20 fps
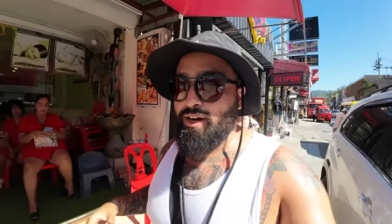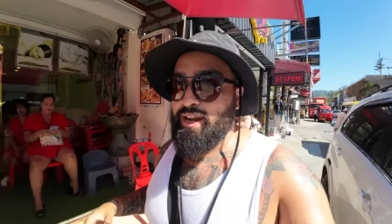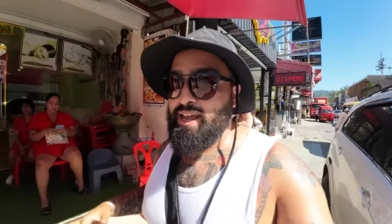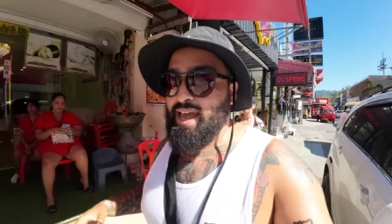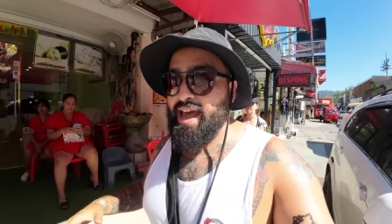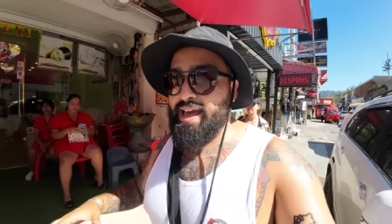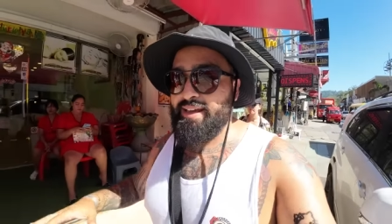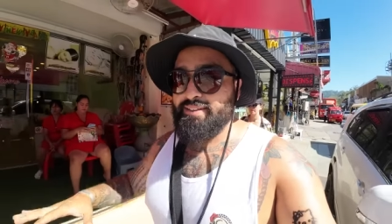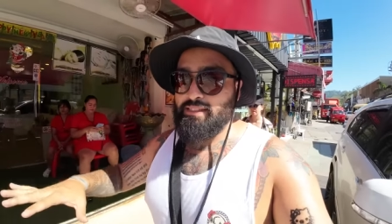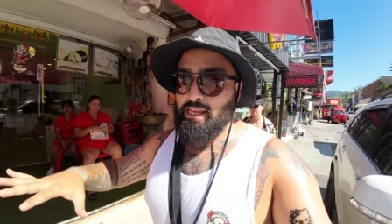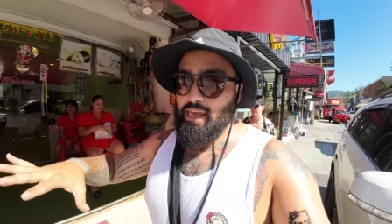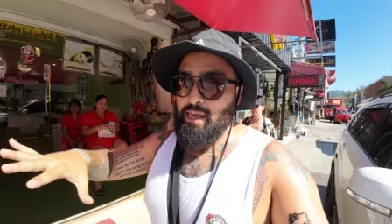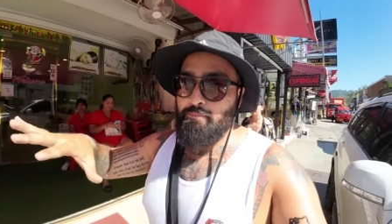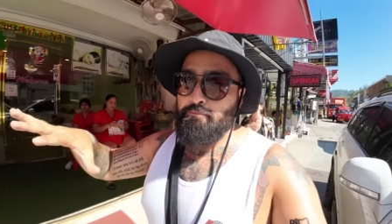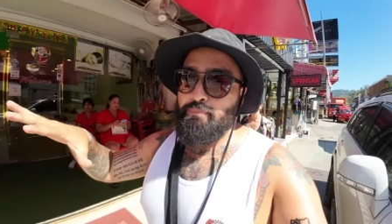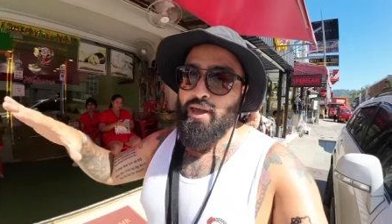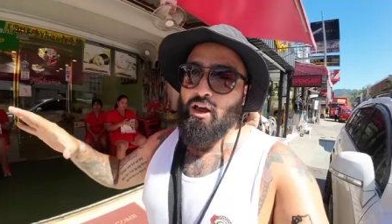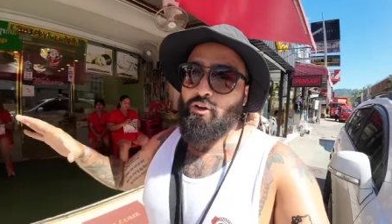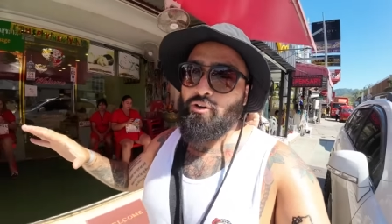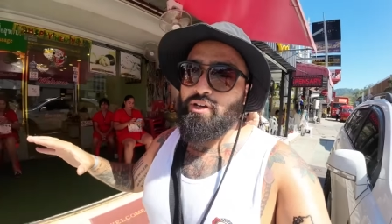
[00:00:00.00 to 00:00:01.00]
It has a
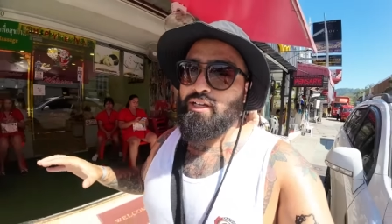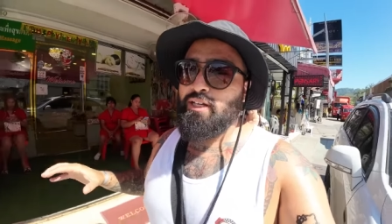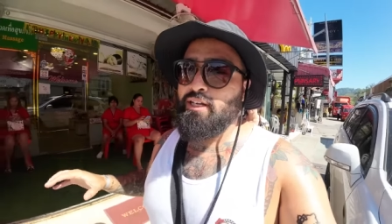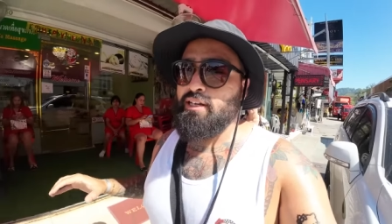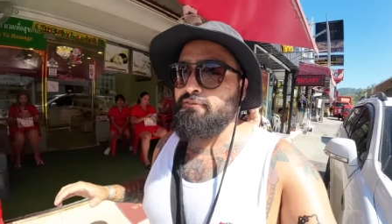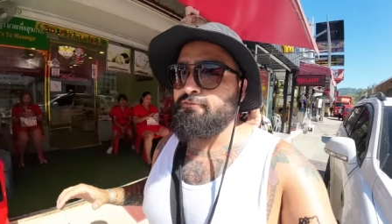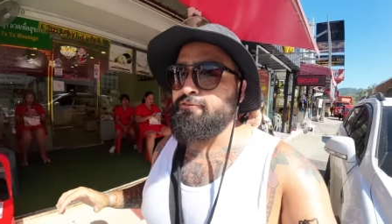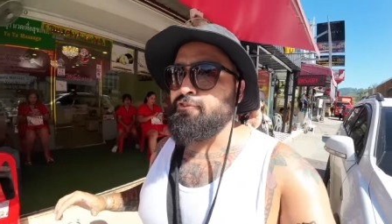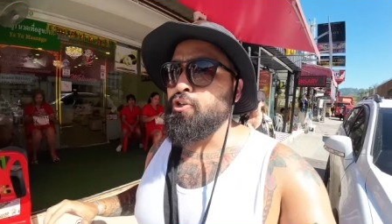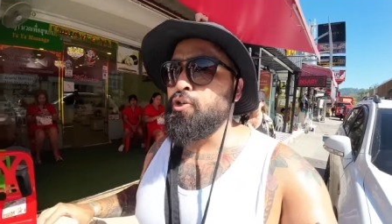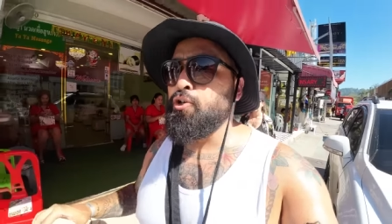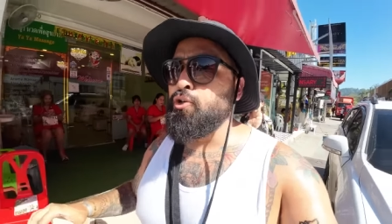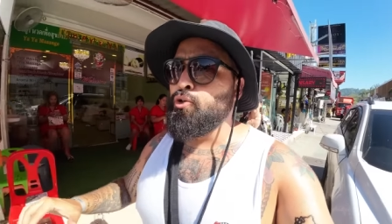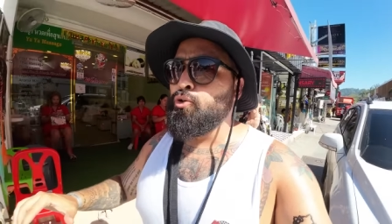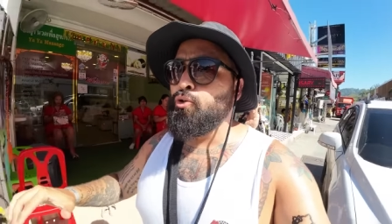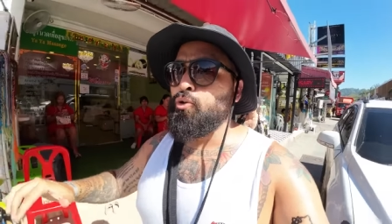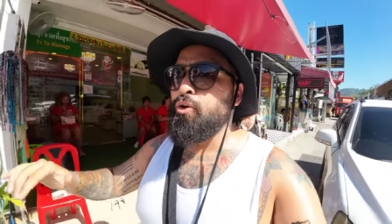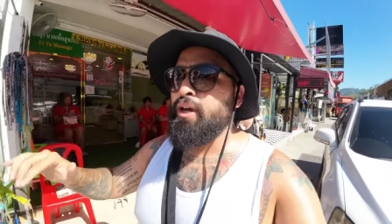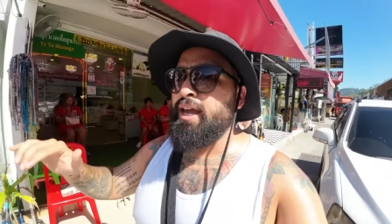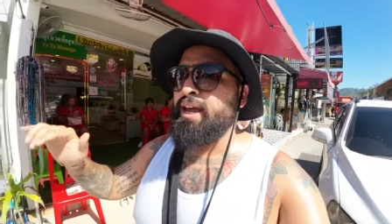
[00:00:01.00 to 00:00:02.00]
balcony
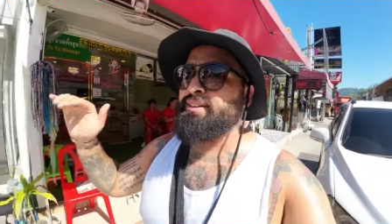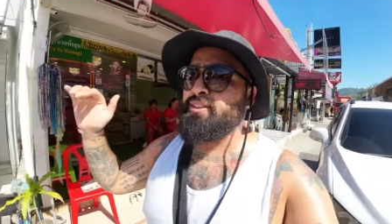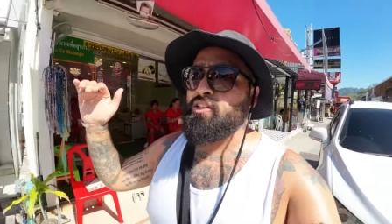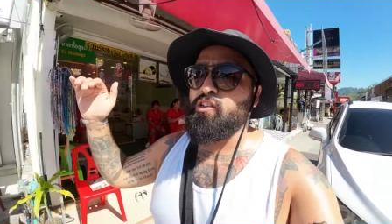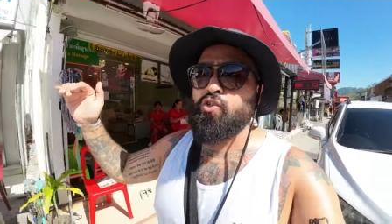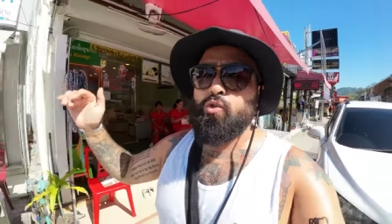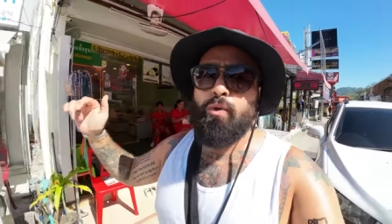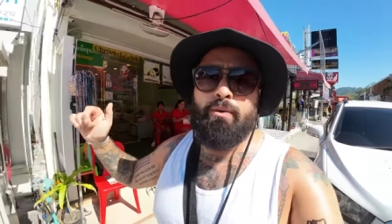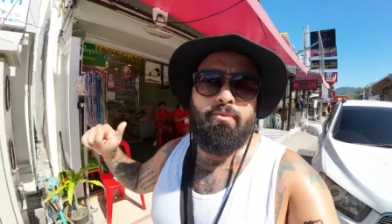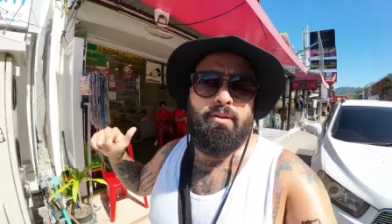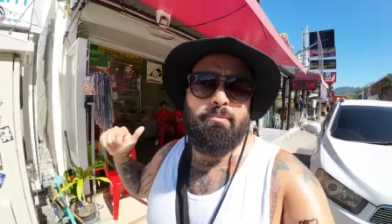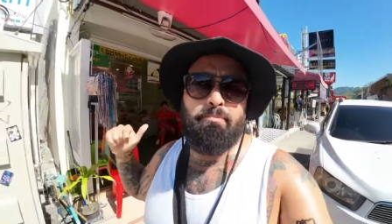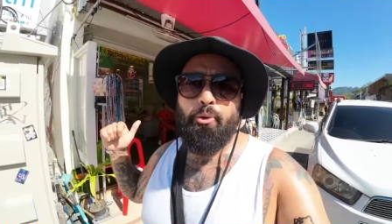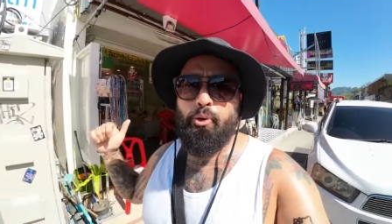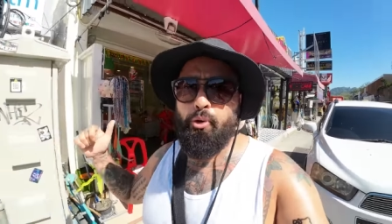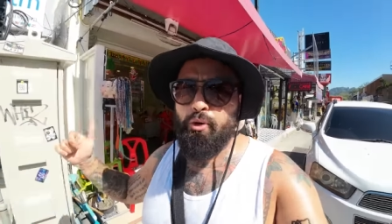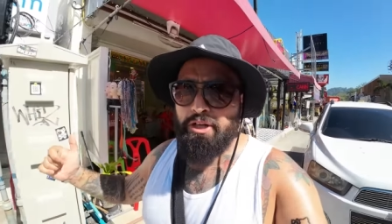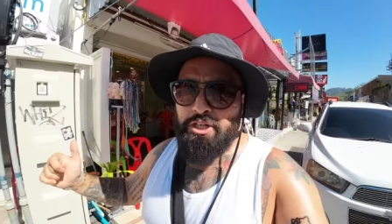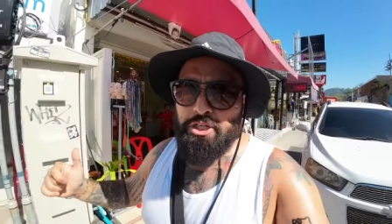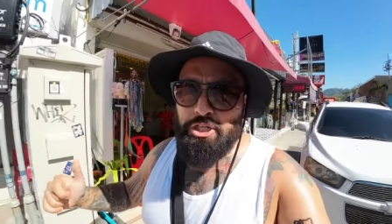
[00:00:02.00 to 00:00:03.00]
view, it has a swimming
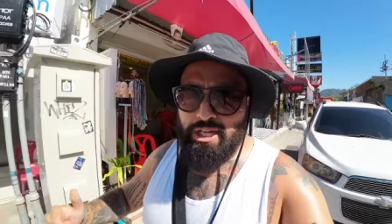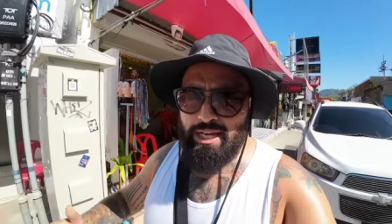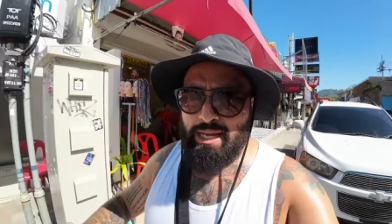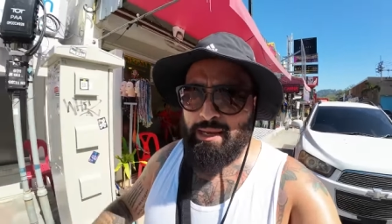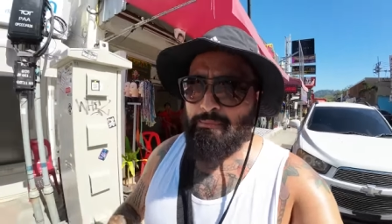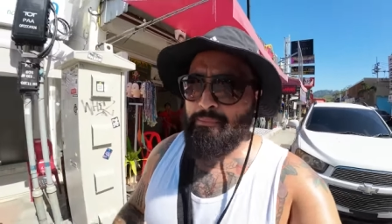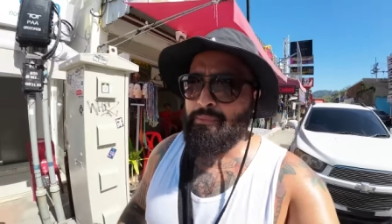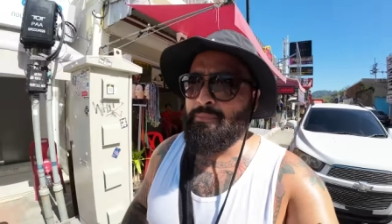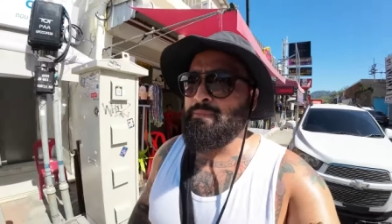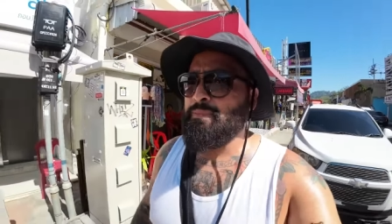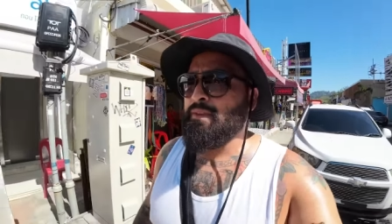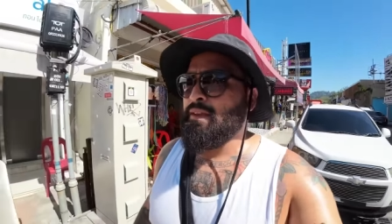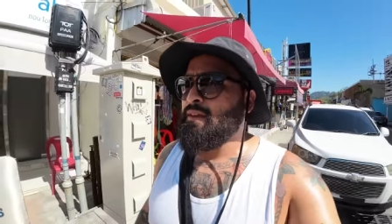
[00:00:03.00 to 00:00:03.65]
pool, a gym.